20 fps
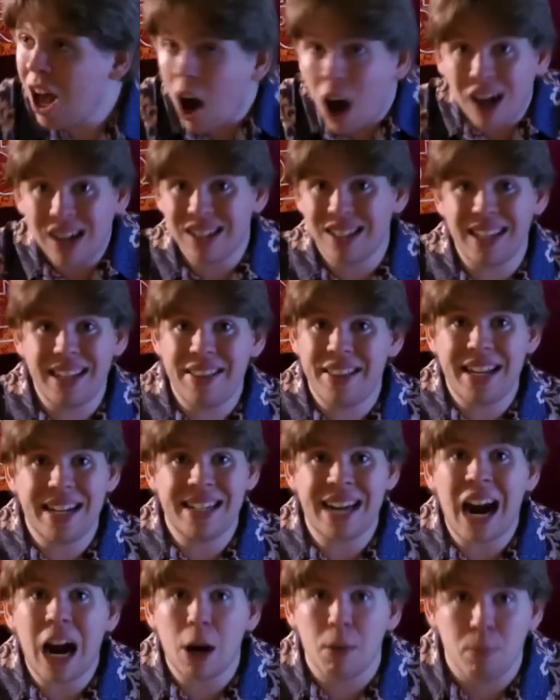Honestly, the
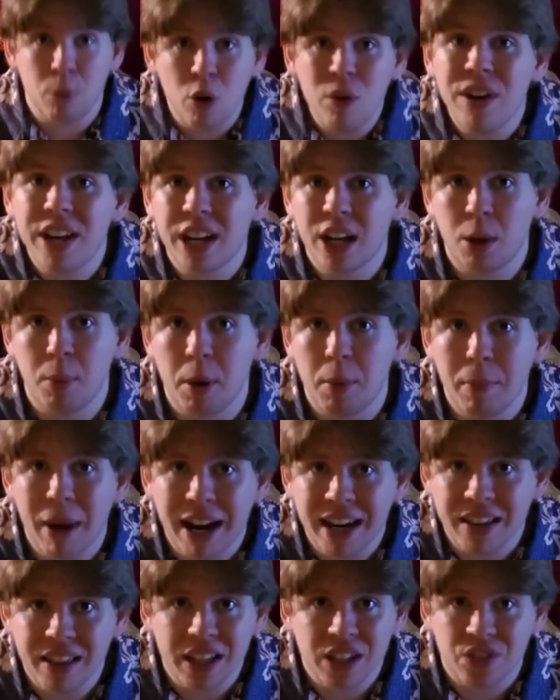entire movie could have been
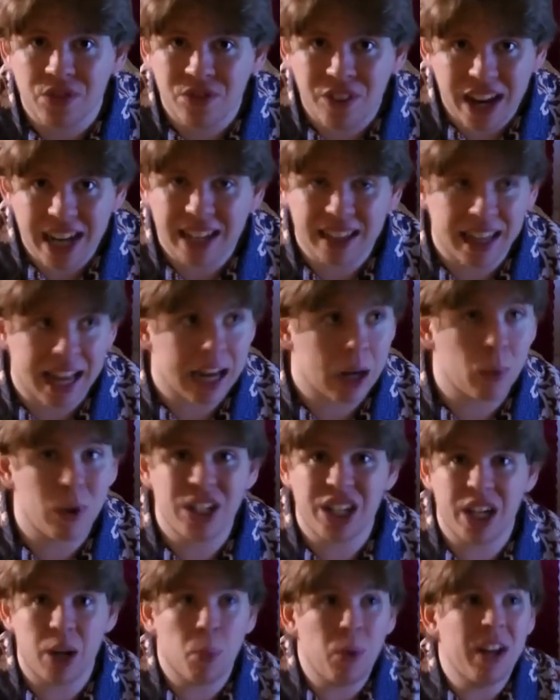made in this fake
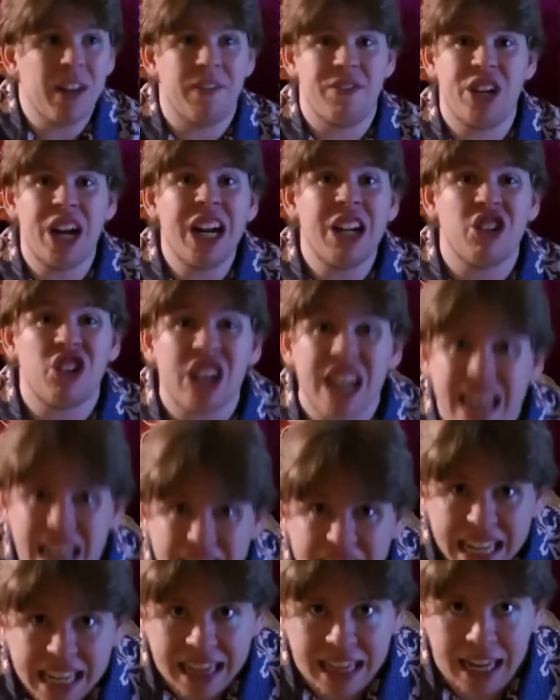language and it wouldn't have changed
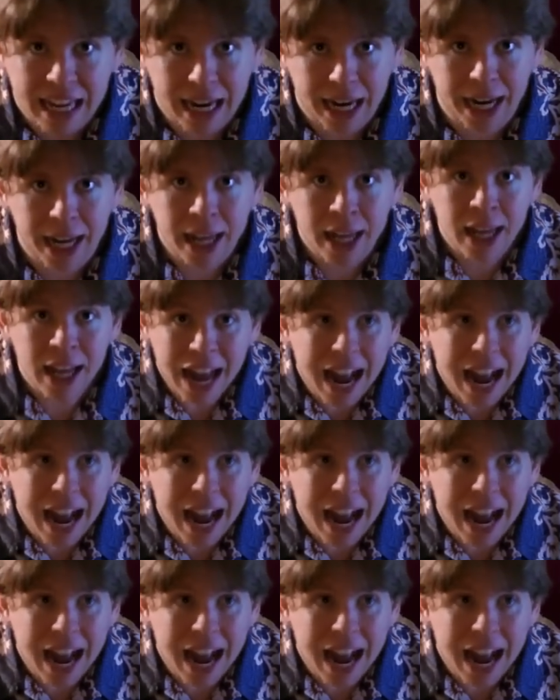anything.